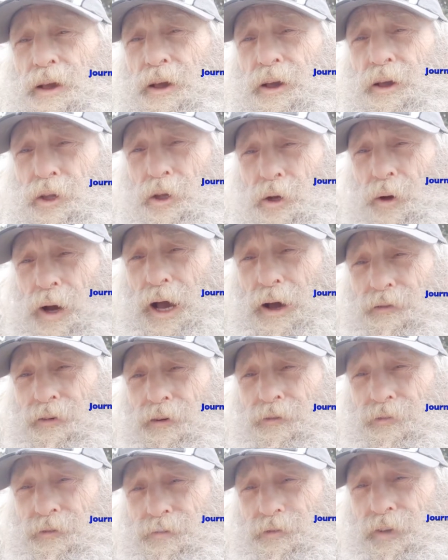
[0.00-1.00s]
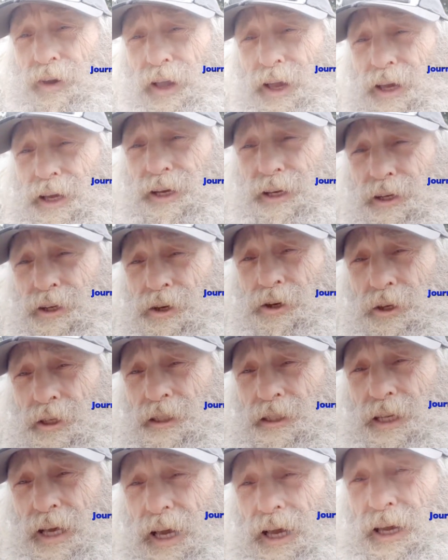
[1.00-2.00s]
you have a vegan
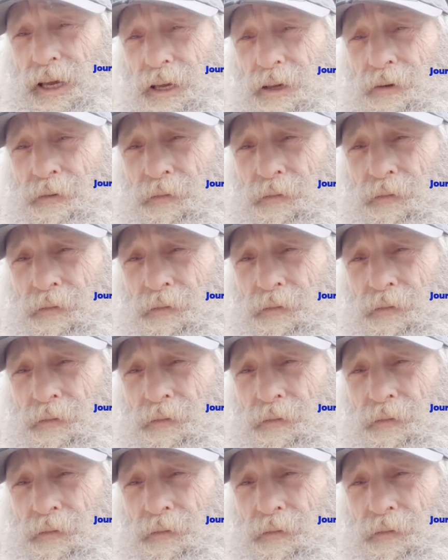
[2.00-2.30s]
good day,